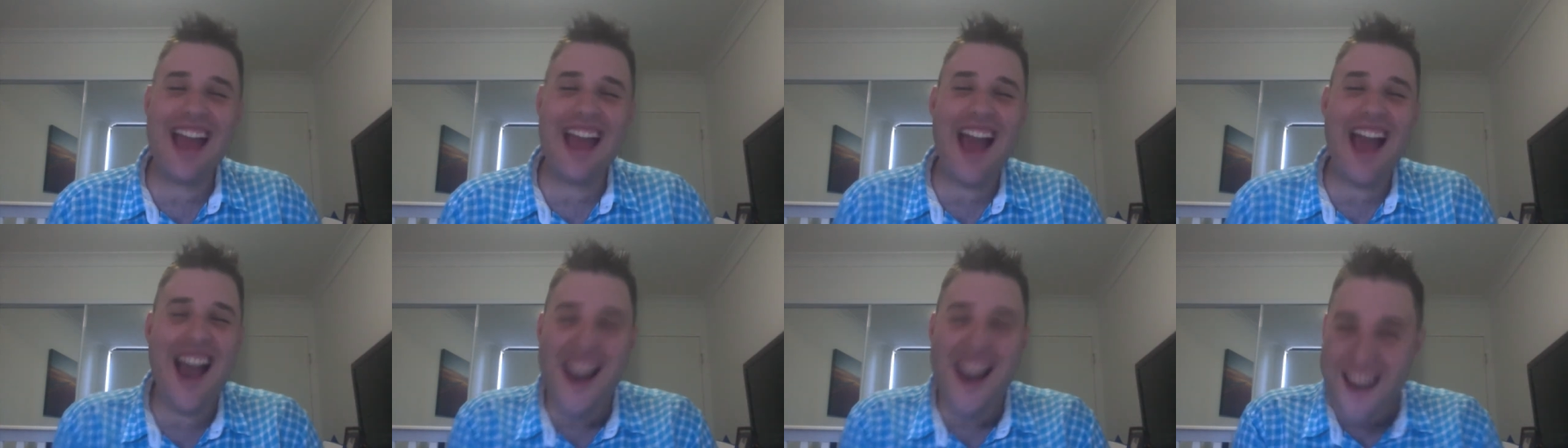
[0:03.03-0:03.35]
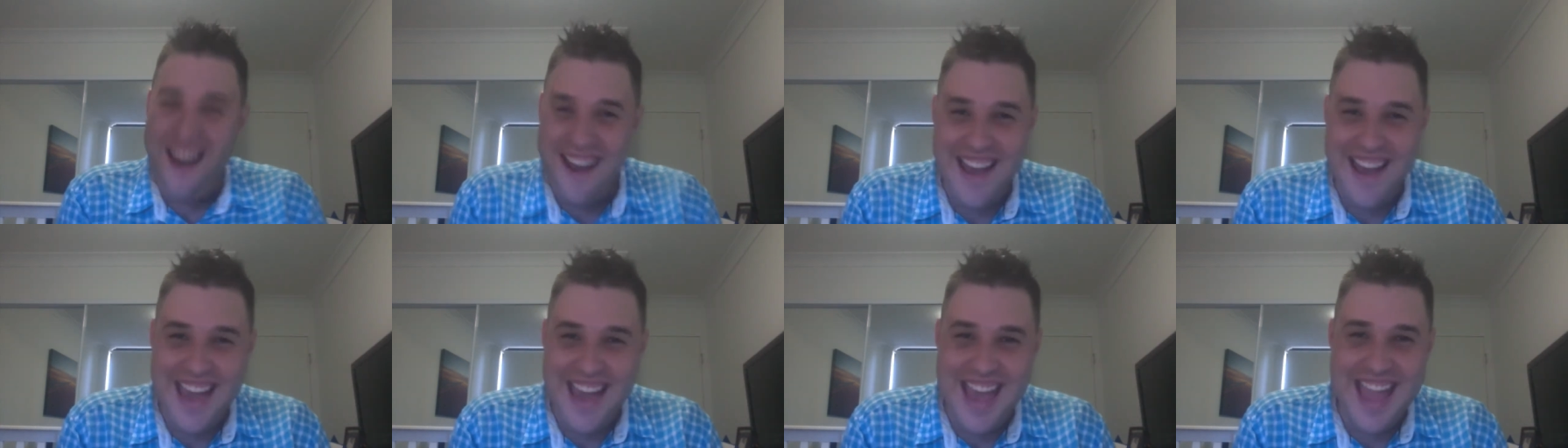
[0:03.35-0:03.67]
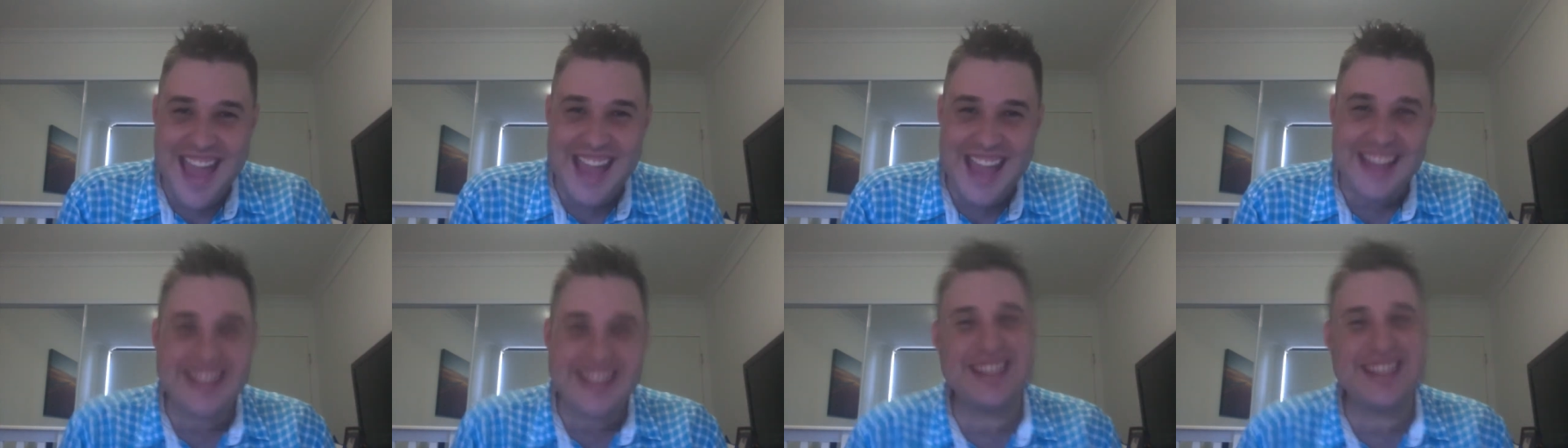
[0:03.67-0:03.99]

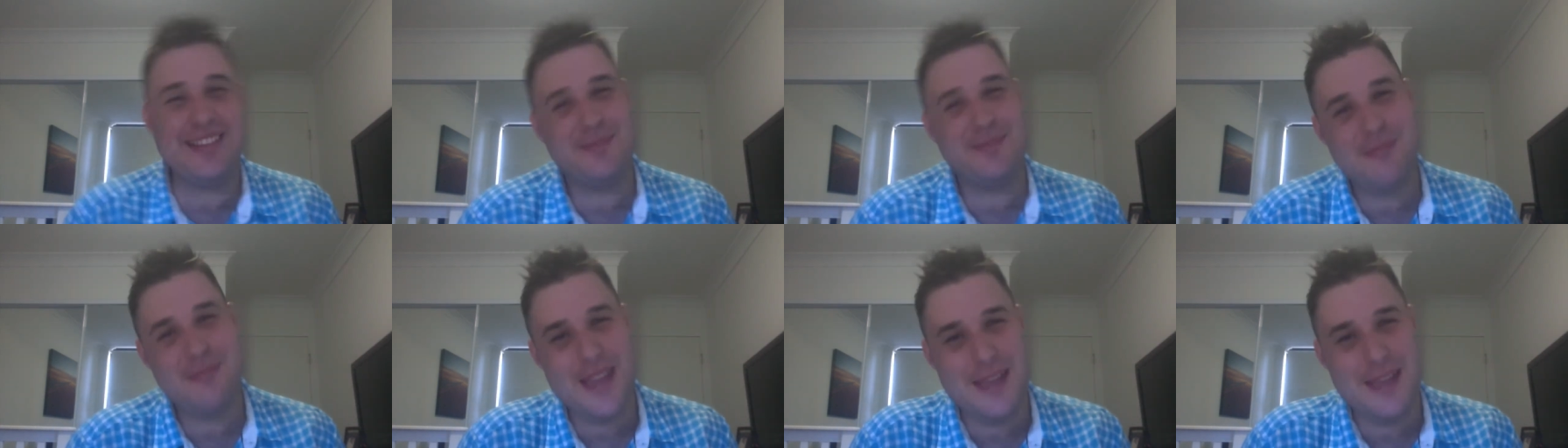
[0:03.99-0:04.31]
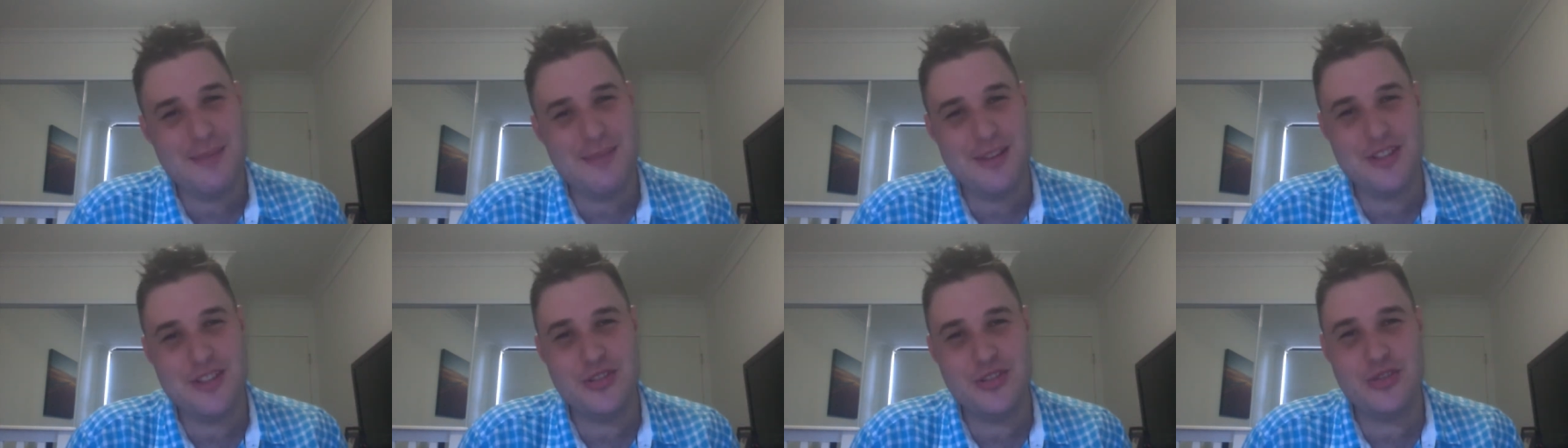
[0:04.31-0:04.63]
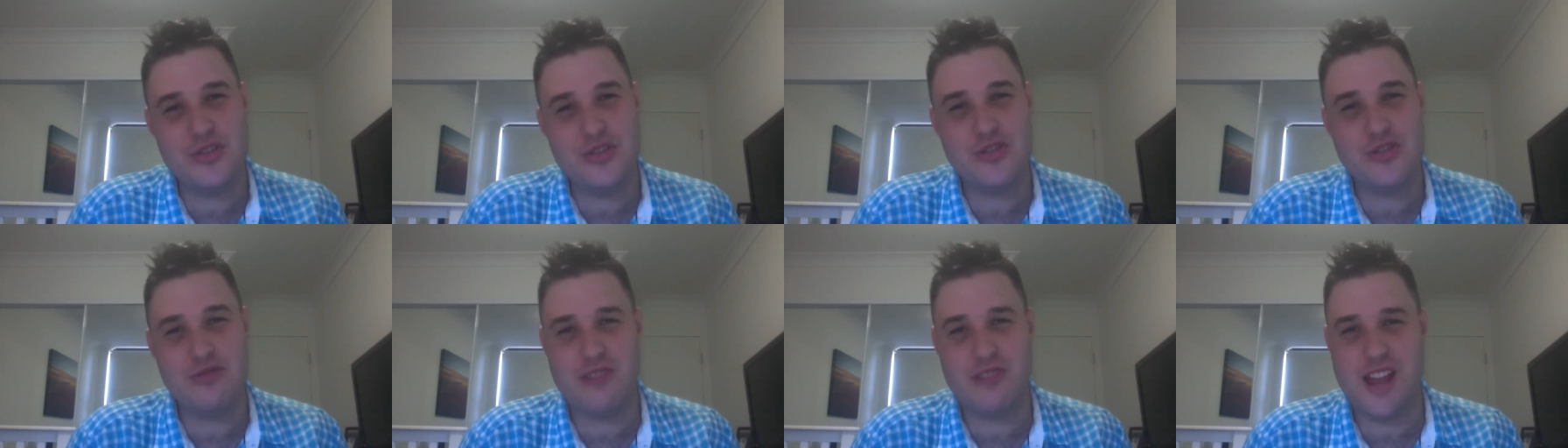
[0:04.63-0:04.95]
Hi, it's me,
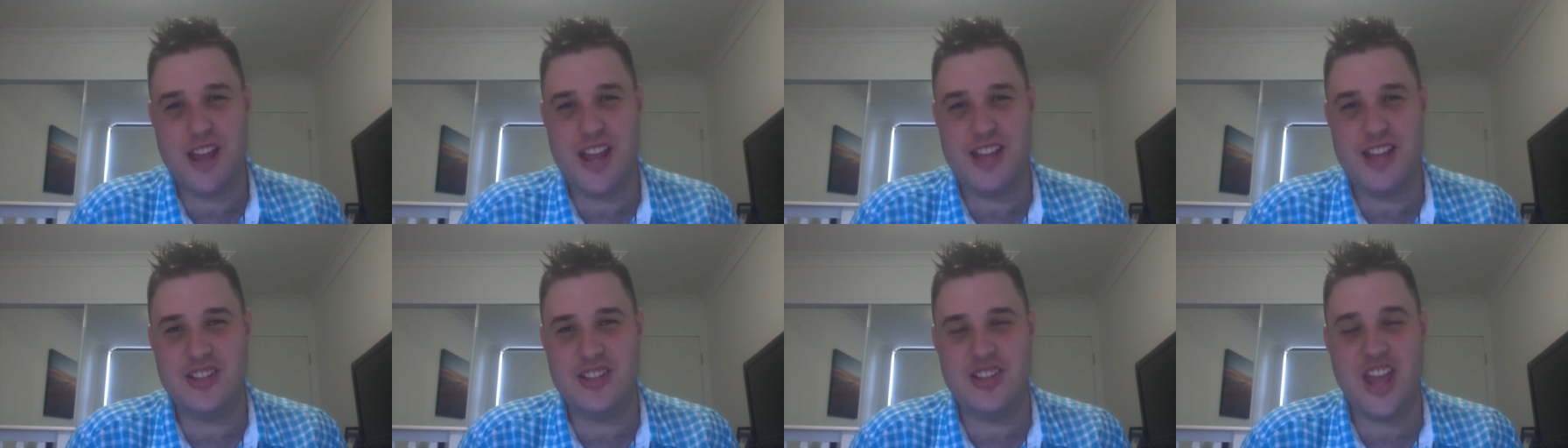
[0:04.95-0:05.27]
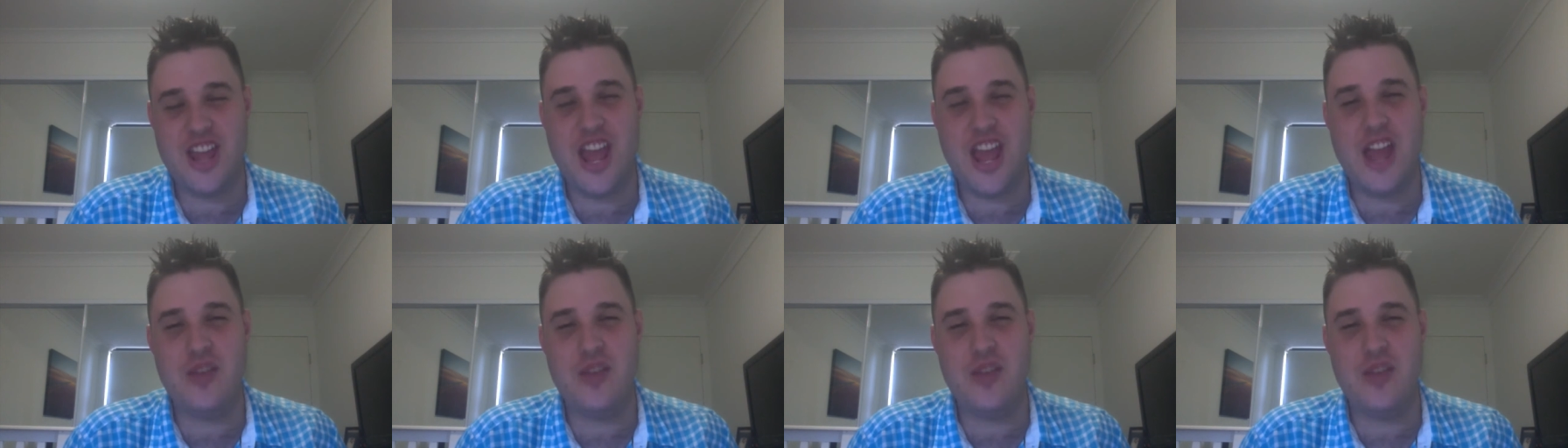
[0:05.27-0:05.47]
Mitchell Trench,